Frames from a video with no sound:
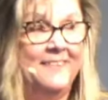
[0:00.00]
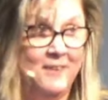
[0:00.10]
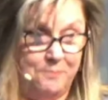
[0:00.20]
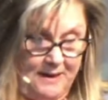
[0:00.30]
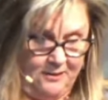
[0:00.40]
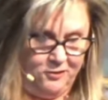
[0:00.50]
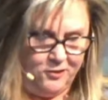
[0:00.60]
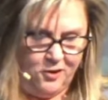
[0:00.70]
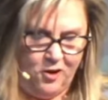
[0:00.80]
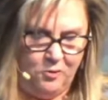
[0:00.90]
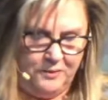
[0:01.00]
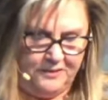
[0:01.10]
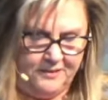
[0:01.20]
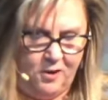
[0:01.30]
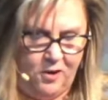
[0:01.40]
The bouncer
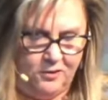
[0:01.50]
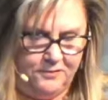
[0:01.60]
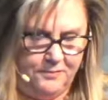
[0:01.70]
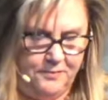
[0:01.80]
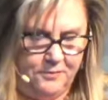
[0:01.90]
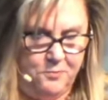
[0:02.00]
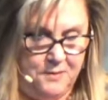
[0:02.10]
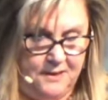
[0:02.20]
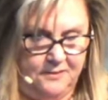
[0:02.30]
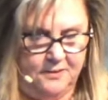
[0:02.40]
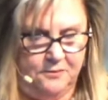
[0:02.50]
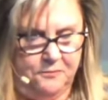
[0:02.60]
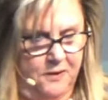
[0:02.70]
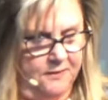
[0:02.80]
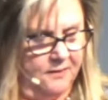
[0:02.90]
always called to me to the
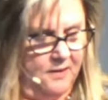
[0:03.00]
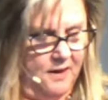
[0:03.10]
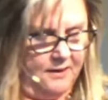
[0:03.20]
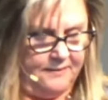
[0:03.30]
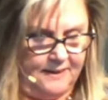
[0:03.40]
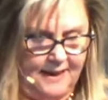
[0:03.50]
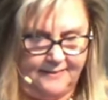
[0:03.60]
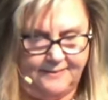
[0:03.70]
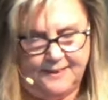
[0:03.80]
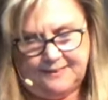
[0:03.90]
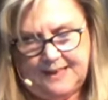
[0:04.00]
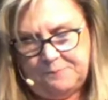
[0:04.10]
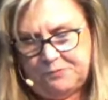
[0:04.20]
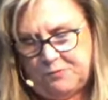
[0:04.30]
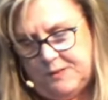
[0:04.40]
front of the line. They had
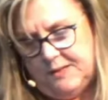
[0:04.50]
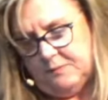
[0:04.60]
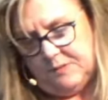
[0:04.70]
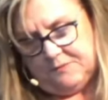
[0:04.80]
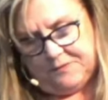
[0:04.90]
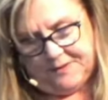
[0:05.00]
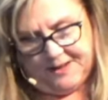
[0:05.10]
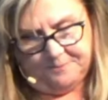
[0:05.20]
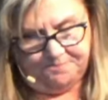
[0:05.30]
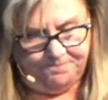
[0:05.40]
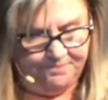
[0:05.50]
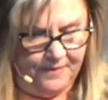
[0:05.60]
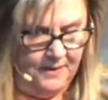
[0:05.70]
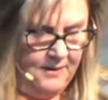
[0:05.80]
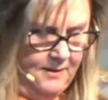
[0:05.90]
nicknames for me and me for them.
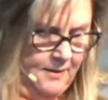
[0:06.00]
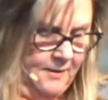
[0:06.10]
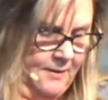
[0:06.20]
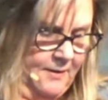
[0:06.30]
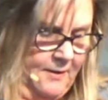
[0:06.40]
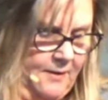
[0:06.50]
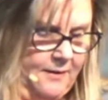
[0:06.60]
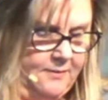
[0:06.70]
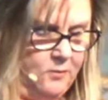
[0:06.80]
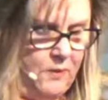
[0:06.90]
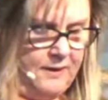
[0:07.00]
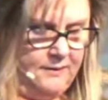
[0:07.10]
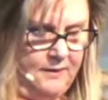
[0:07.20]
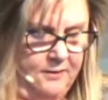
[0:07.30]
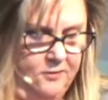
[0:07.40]
I
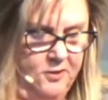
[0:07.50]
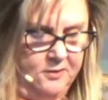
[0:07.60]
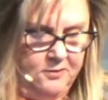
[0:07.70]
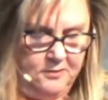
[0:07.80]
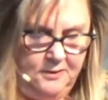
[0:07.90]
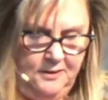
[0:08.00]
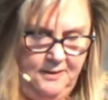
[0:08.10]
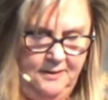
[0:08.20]
sweat, I jiggled.